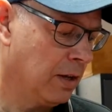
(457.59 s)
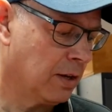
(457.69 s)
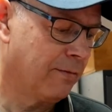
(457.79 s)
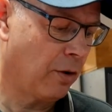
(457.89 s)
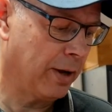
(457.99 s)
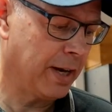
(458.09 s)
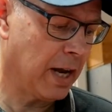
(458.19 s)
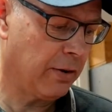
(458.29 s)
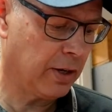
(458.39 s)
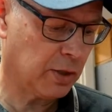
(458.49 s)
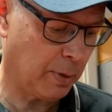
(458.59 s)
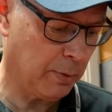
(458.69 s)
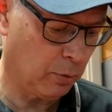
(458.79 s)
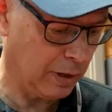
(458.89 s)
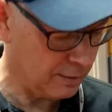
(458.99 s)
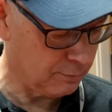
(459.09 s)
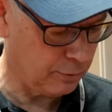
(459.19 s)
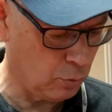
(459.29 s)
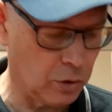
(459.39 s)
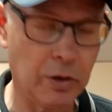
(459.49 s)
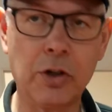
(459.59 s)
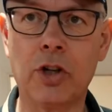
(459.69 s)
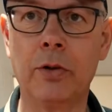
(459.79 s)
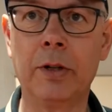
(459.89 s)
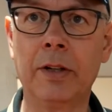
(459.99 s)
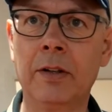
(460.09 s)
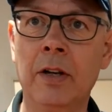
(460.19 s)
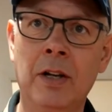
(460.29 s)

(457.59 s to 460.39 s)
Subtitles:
confined areas. People love them for woodland shooting,